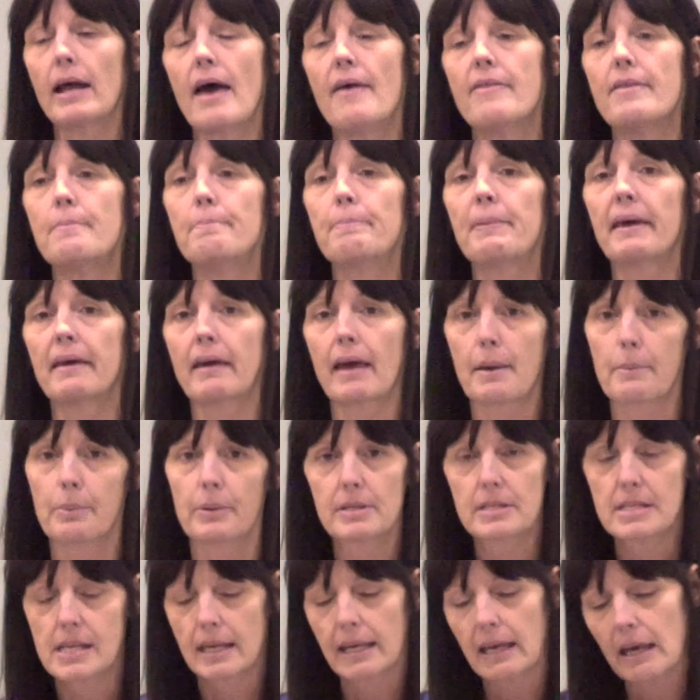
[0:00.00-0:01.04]
and then being
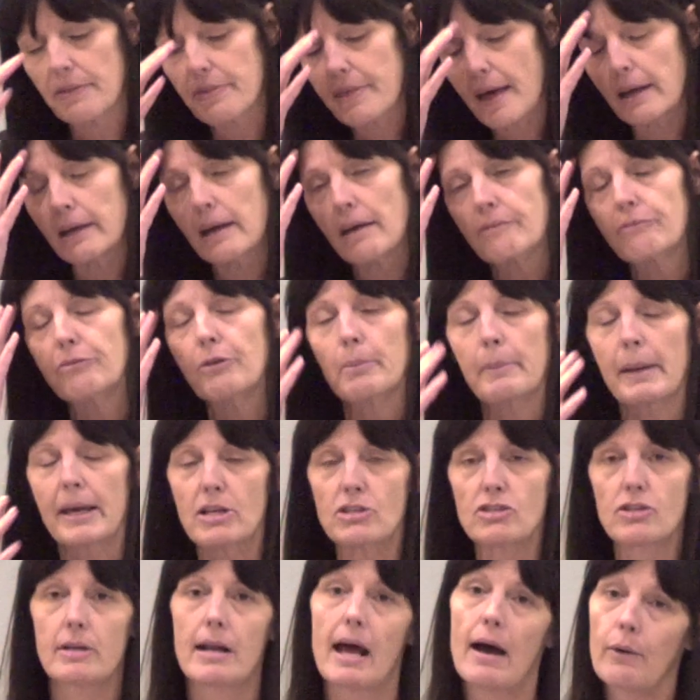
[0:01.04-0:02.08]
able to get that
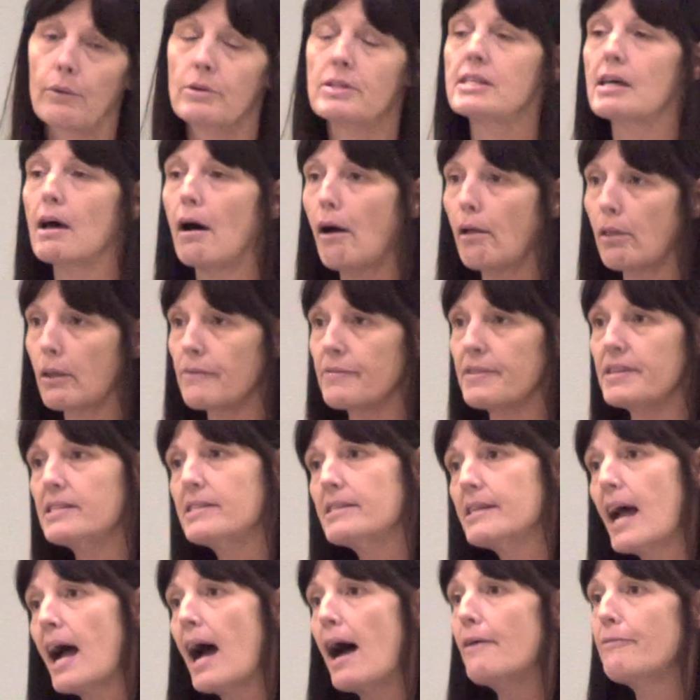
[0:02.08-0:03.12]
information out to all of the
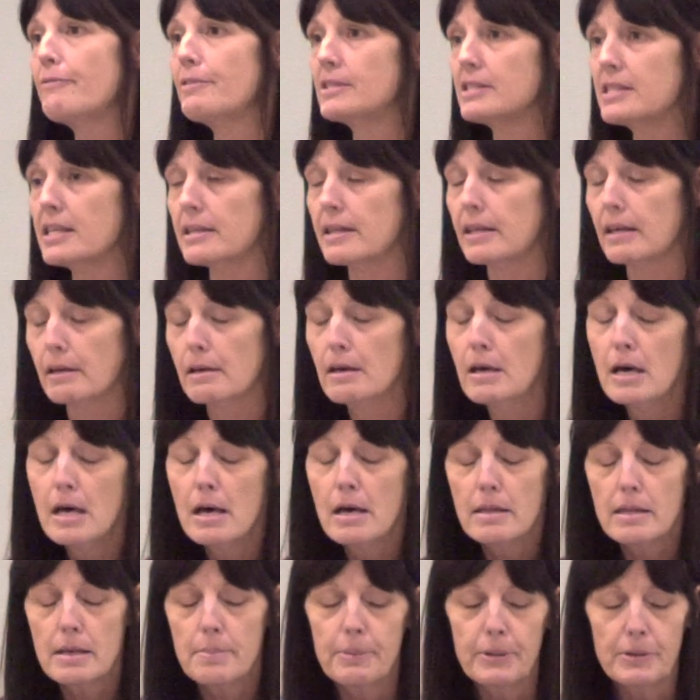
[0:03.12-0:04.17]
staff and to
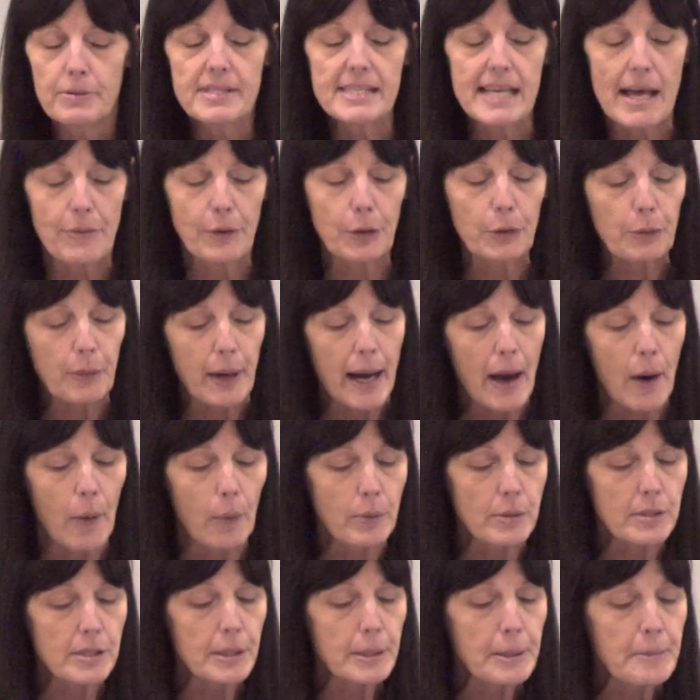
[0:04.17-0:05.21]
the boots on the
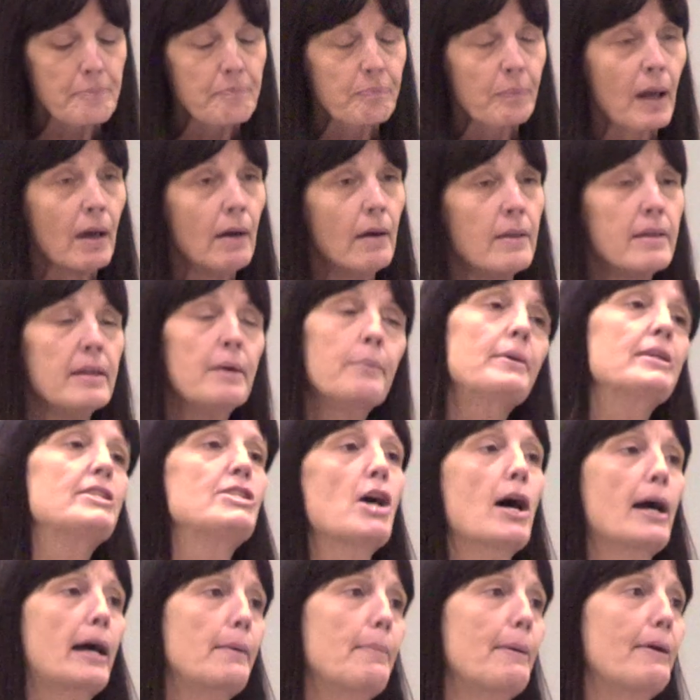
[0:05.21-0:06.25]
ground. Then we
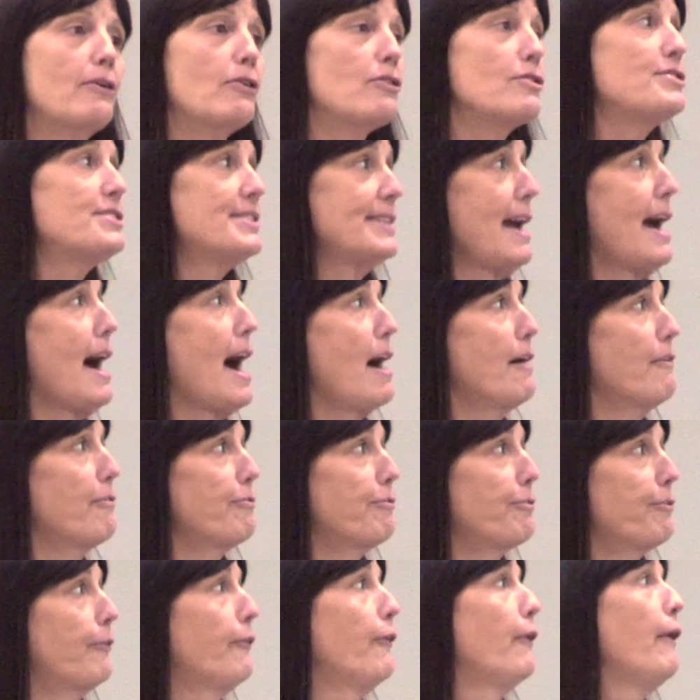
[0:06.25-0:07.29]
talk about our
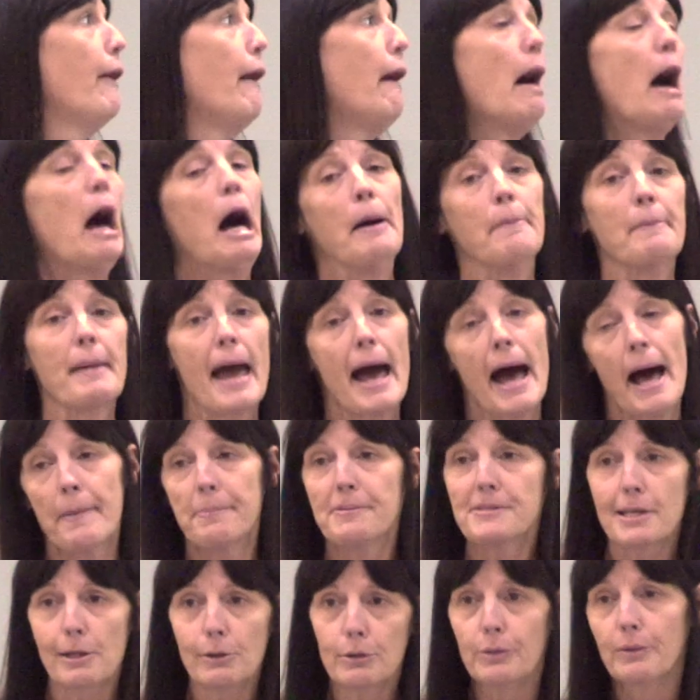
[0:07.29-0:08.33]
staff.
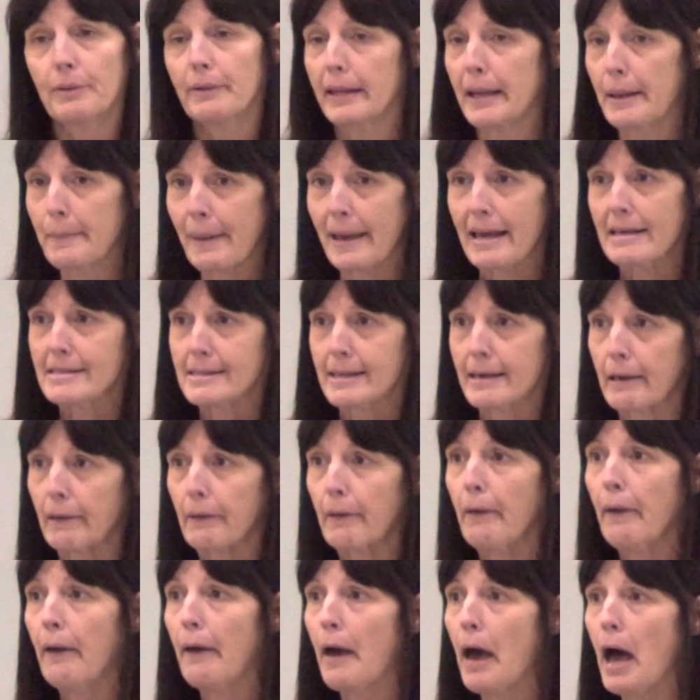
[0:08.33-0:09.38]
Absolutely
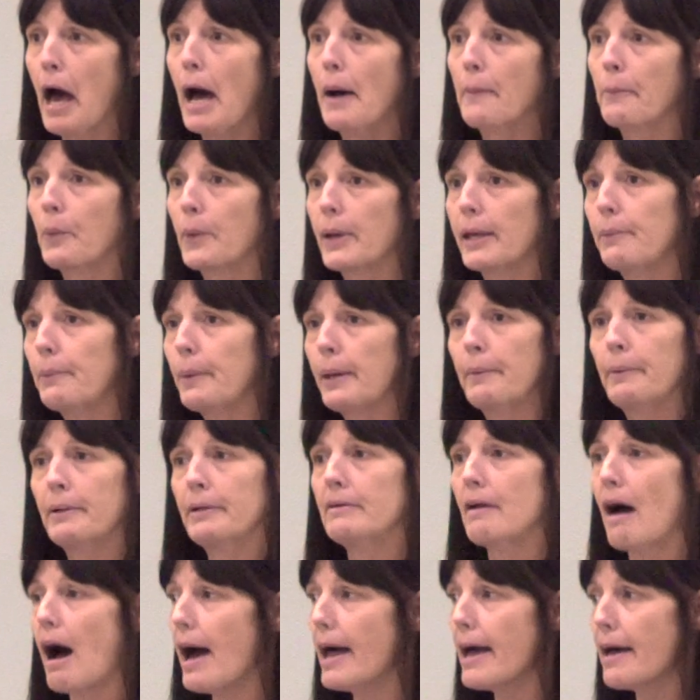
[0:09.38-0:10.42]
amazing. We would
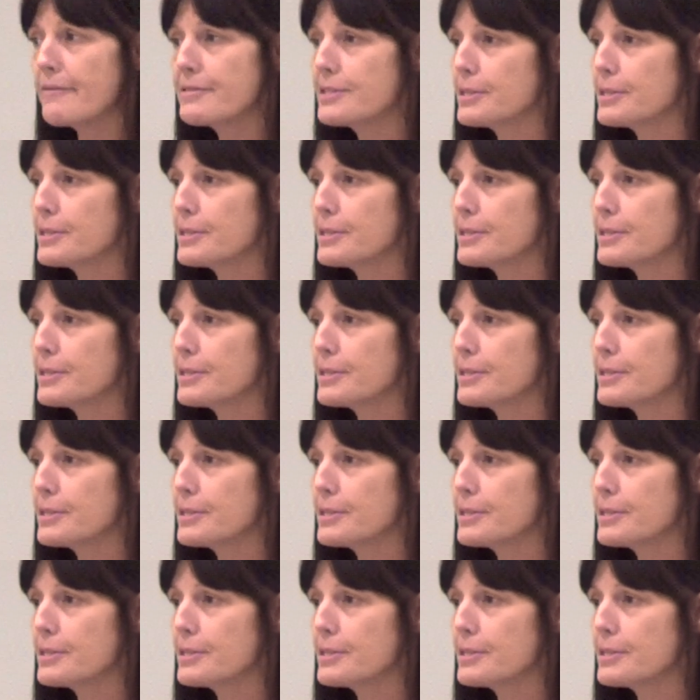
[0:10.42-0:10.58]
not have